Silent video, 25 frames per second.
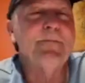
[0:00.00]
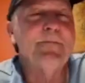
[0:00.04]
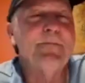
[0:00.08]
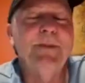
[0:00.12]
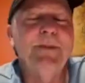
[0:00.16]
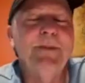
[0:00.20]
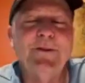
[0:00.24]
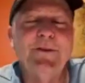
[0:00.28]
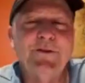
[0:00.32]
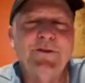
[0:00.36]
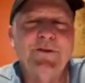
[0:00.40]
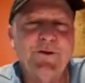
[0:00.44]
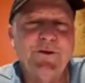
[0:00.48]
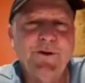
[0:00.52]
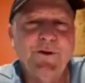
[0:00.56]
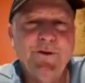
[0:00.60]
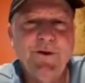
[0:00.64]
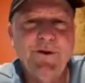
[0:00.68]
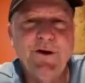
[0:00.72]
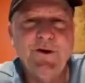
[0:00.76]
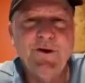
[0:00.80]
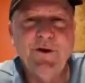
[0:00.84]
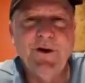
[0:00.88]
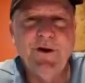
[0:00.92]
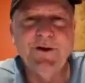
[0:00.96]
but
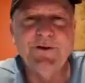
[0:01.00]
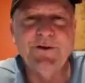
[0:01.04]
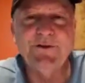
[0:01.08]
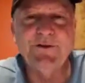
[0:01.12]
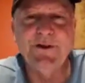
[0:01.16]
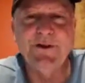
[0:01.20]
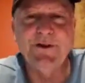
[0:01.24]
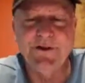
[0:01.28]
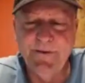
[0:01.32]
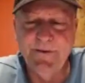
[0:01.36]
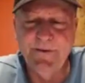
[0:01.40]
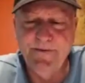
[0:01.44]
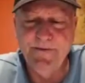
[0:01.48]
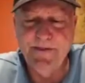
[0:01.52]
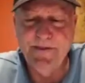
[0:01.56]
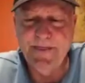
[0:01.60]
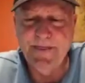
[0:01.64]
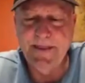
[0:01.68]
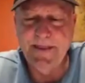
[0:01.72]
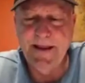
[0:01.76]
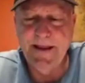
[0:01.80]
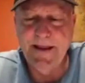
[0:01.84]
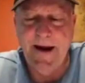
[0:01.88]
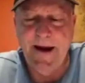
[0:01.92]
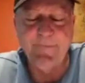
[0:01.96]
through the criticism,
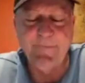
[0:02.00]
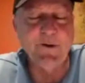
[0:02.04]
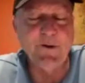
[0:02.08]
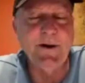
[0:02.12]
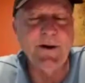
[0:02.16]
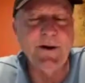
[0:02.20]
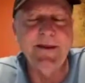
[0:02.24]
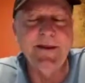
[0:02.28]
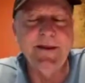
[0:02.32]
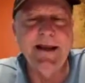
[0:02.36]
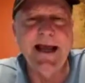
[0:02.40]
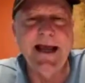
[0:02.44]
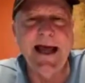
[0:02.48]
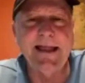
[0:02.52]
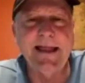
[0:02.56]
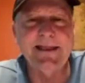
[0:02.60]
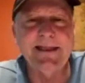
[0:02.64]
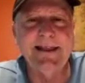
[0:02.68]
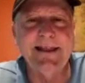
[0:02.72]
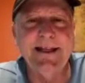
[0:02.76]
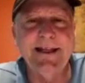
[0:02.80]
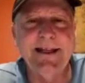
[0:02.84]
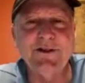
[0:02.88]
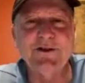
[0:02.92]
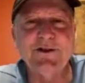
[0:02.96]
every one of the
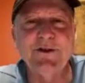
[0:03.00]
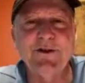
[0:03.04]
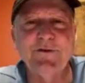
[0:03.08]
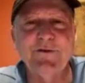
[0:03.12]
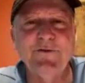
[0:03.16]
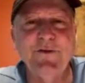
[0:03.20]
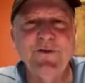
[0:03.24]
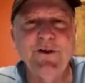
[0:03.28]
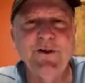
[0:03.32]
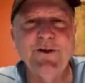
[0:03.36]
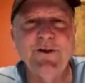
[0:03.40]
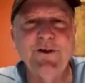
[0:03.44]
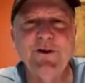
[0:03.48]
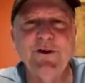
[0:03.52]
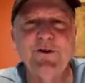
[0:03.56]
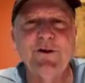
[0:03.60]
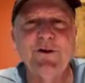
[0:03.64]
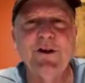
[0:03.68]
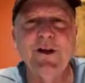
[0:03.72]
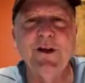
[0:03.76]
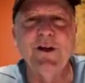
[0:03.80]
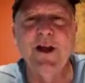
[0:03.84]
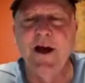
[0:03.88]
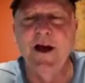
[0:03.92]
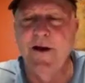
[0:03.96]
athletes should feel
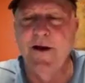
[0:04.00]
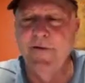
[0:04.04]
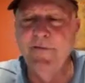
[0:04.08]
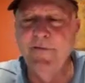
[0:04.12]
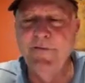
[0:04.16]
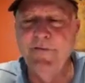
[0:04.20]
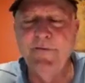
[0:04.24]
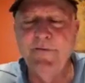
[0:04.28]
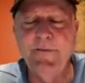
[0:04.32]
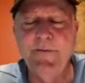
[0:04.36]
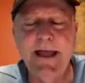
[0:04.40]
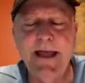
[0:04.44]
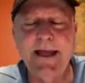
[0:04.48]
your love.